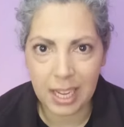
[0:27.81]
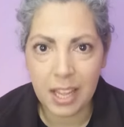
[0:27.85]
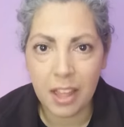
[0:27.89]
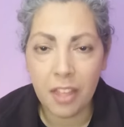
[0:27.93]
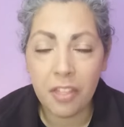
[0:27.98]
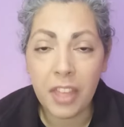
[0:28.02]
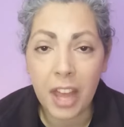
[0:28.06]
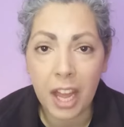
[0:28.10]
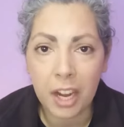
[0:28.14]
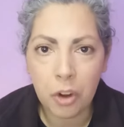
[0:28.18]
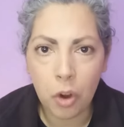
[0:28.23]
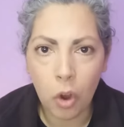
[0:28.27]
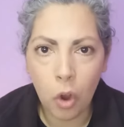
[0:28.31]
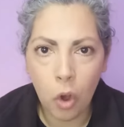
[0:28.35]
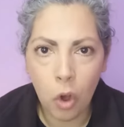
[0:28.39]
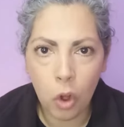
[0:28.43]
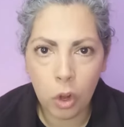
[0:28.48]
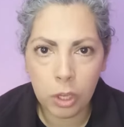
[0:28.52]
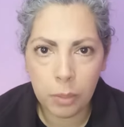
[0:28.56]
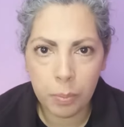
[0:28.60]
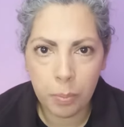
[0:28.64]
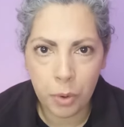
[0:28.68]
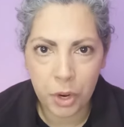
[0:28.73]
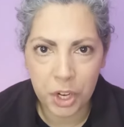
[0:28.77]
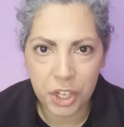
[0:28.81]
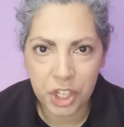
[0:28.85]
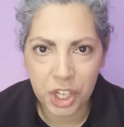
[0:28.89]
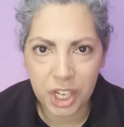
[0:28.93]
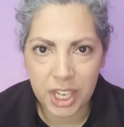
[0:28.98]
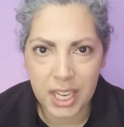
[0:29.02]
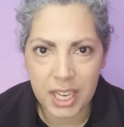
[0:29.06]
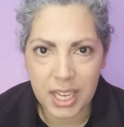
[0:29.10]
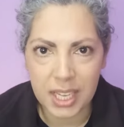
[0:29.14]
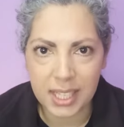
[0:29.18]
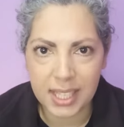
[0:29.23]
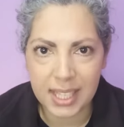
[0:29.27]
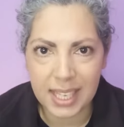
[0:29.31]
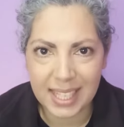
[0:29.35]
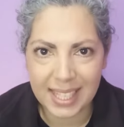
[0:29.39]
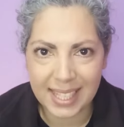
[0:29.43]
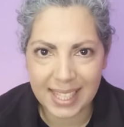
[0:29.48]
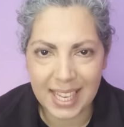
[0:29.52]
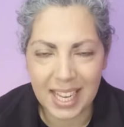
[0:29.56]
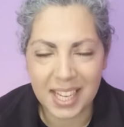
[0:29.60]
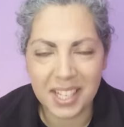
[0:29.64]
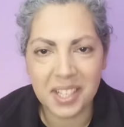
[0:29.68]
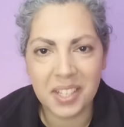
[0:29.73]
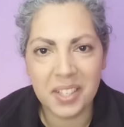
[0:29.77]
that all Portuguese
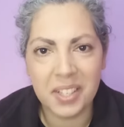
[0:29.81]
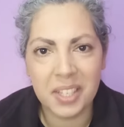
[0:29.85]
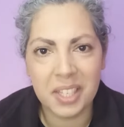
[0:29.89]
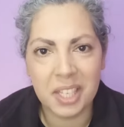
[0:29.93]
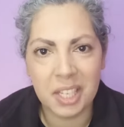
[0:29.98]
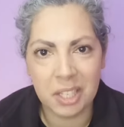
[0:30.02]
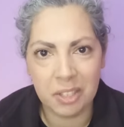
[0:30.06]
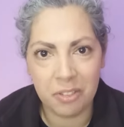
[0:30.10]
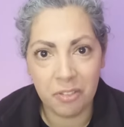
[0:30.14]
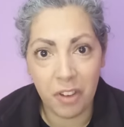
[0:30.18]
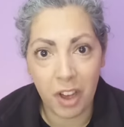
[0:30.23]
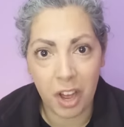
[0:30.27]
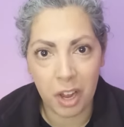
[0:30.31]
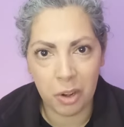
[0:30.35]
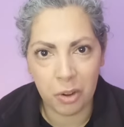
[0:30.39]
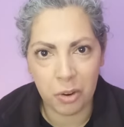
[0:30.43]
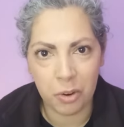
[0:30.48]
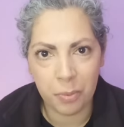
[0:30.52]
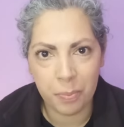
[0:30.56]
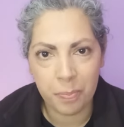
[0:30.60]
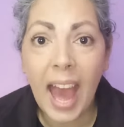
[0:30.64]
sentences follow.